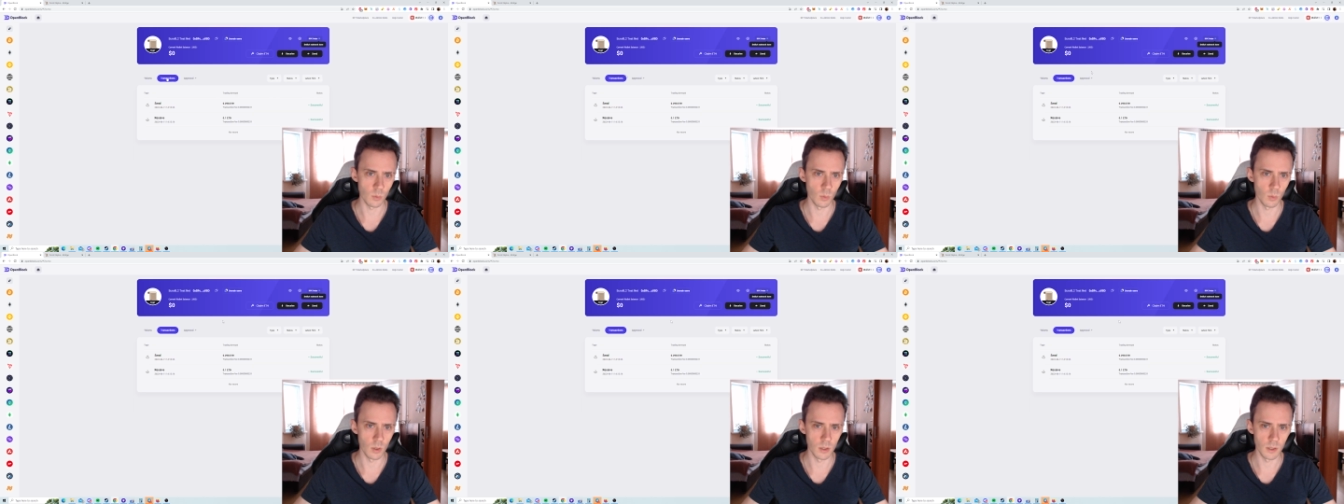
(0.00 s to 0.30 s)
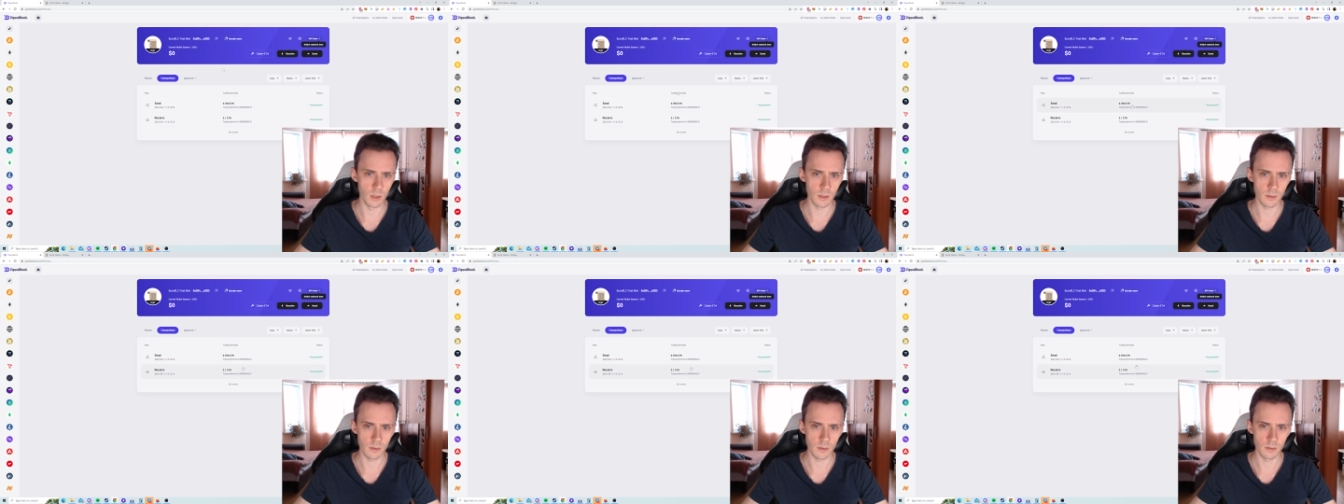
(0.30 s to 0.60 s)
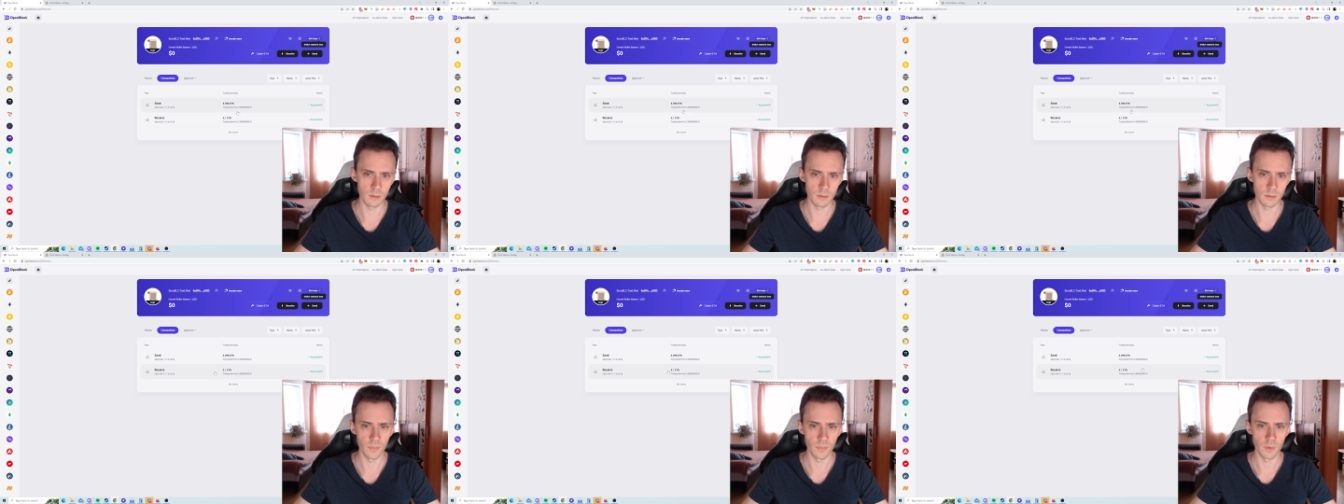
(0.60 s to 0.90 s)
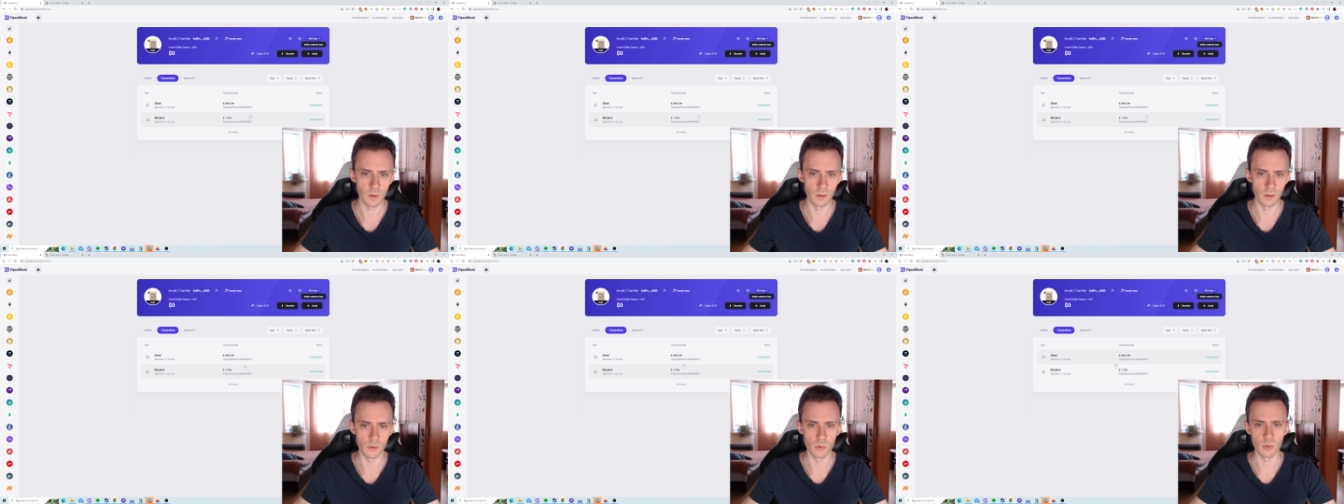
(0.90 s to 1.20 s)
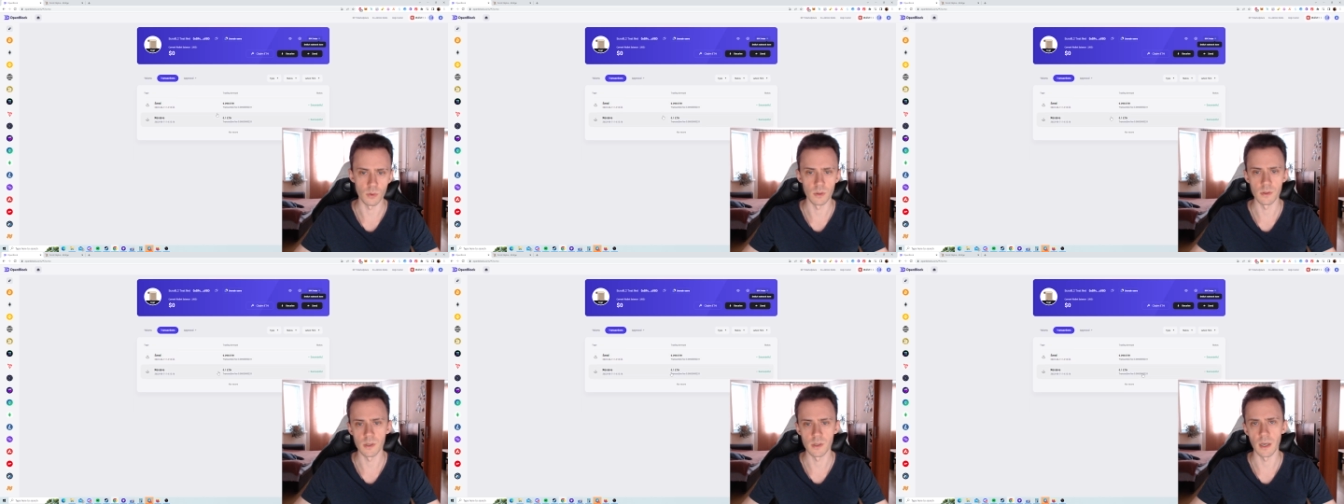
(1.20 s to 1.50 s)
wallet. As you
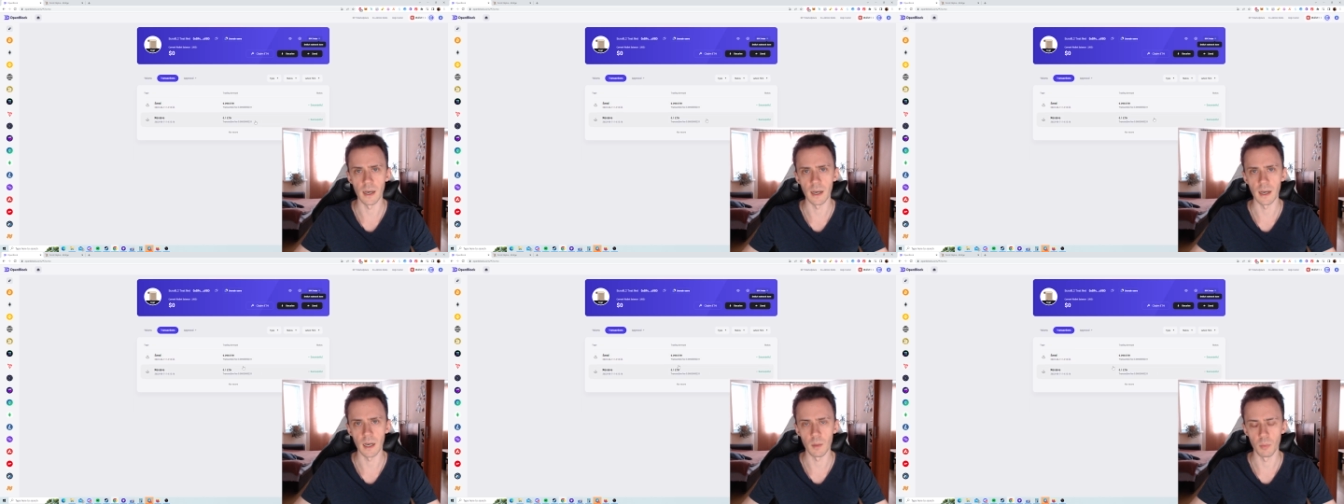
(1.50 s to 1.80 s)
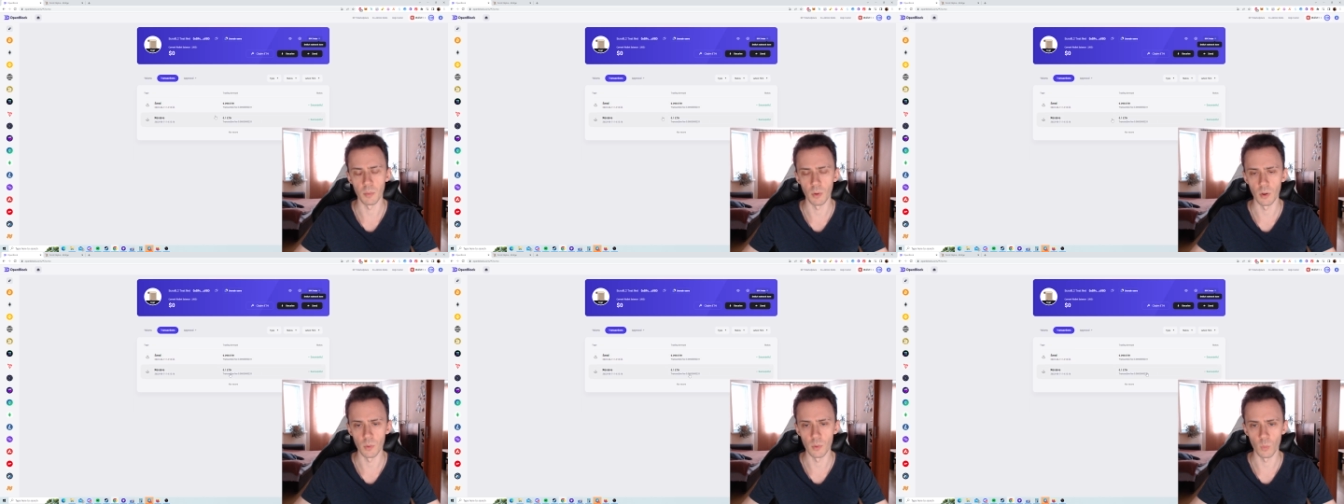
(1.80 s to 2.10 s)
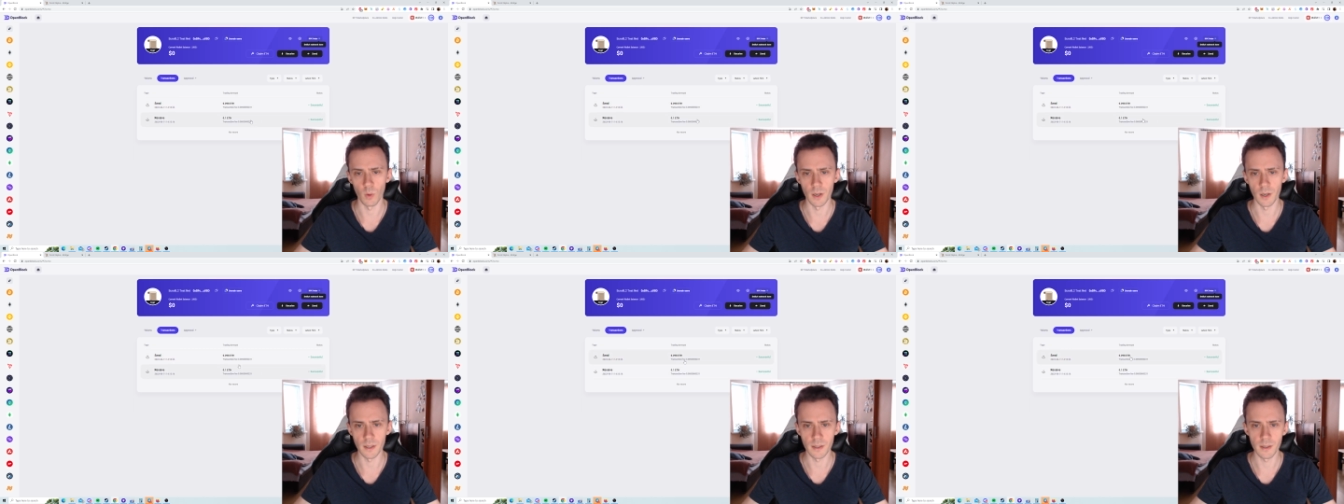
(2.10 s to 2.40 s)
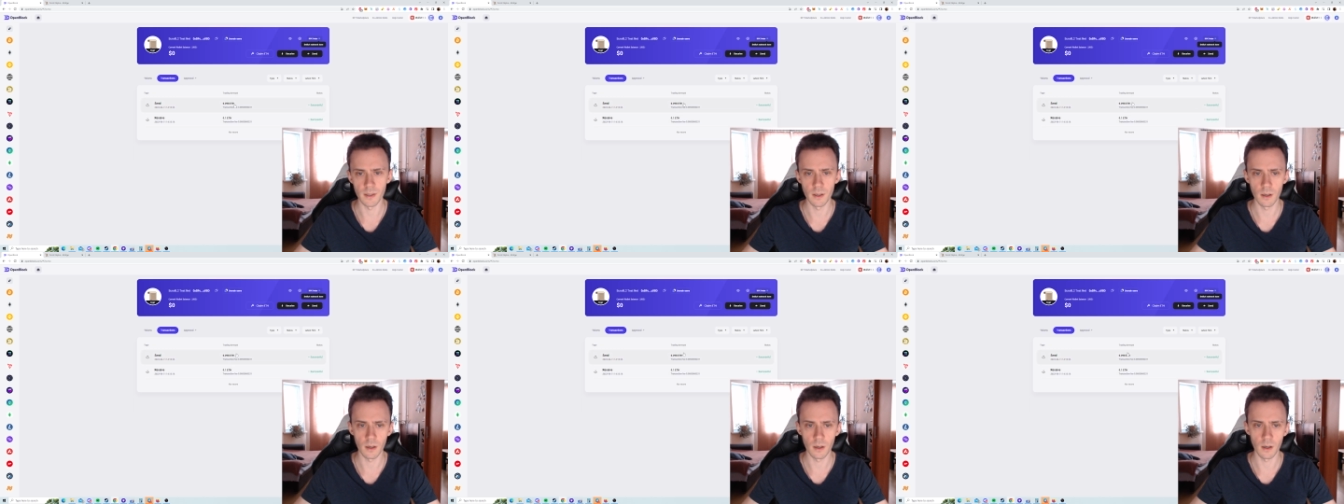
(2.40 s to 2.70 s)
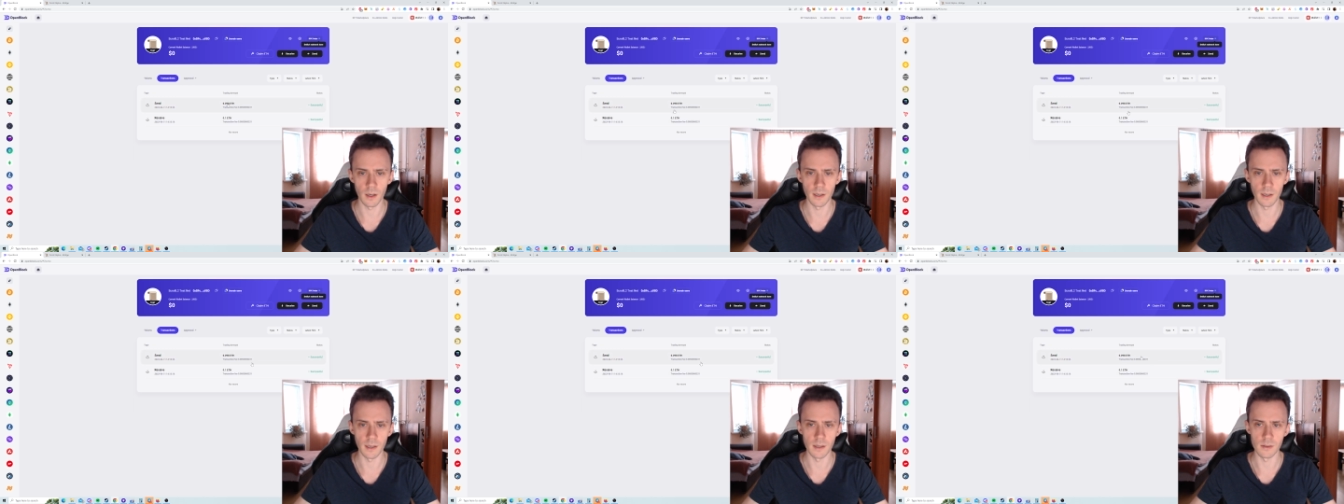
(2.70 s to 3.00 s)
can see, I got zero point one here
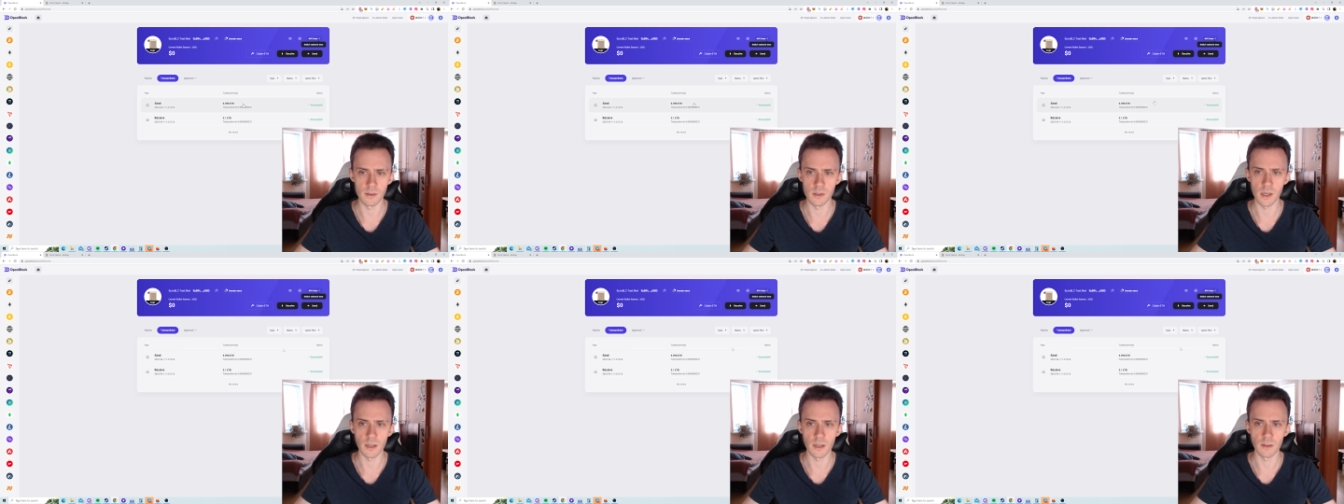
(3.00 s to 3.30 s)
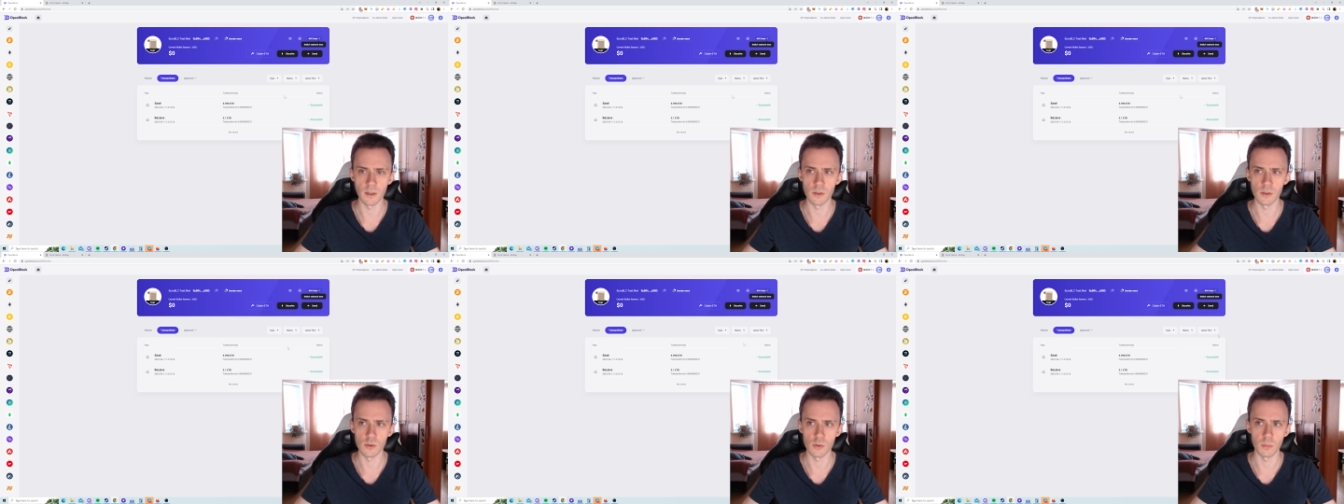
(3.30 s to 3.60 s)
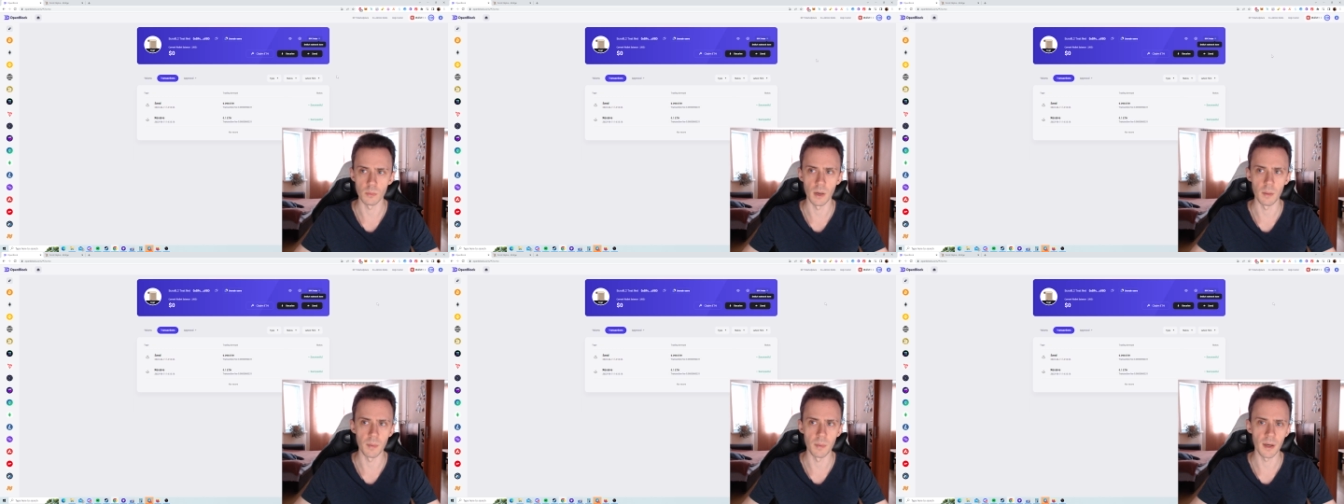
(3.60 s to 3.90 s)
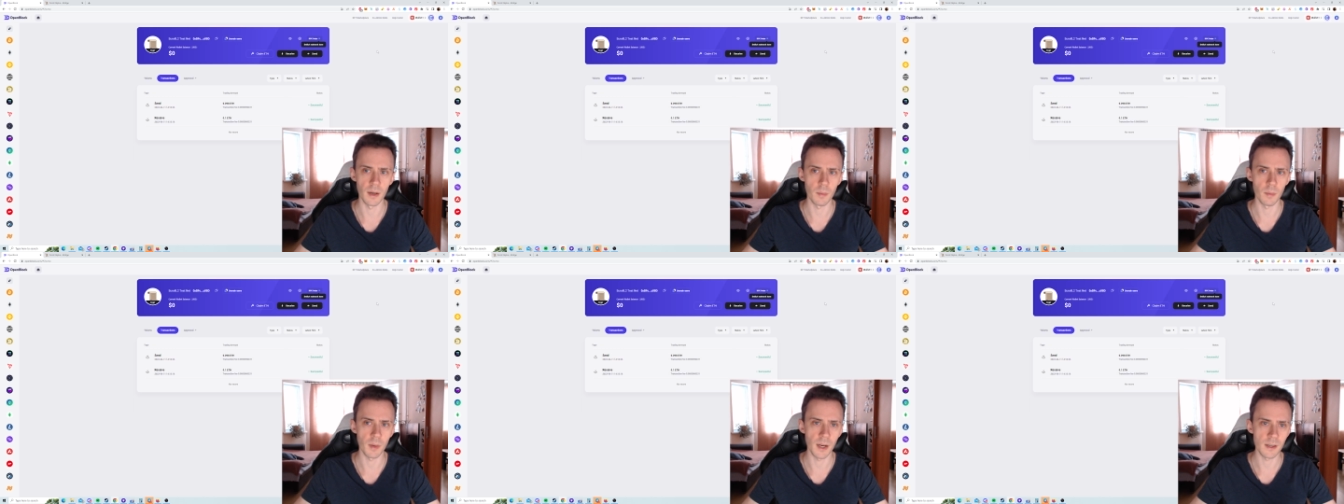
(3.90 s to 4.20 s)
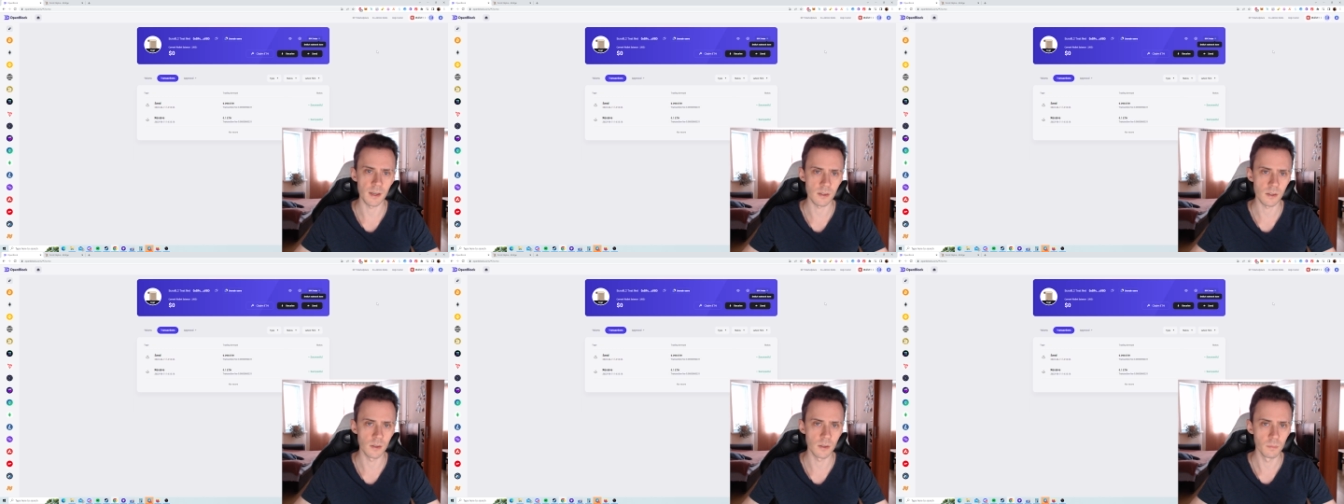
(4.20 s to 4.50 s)
and I sent it to my
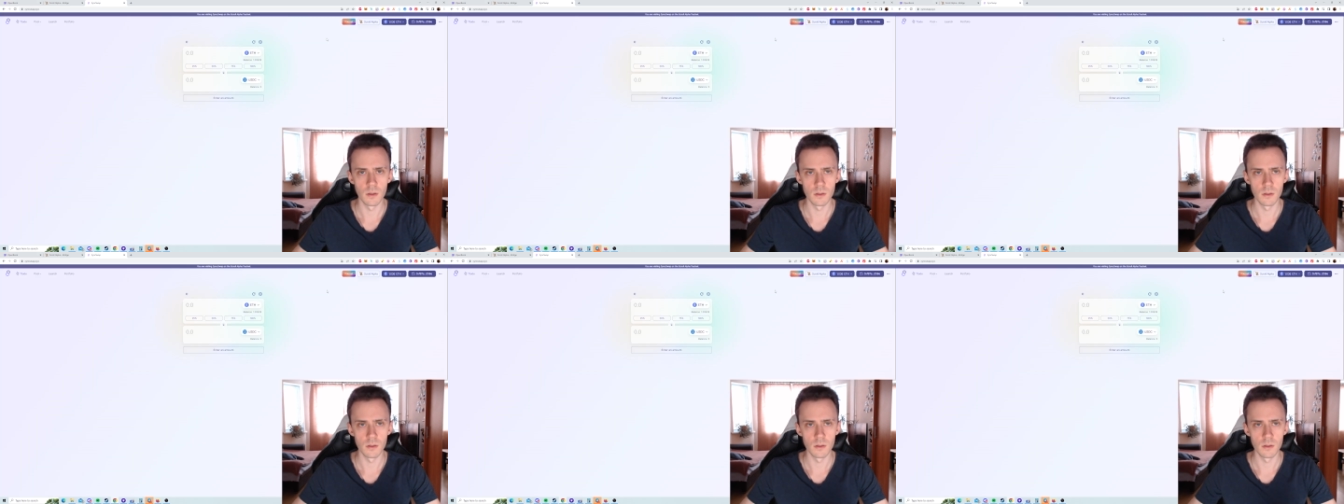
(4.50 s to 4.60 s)
MetaMask.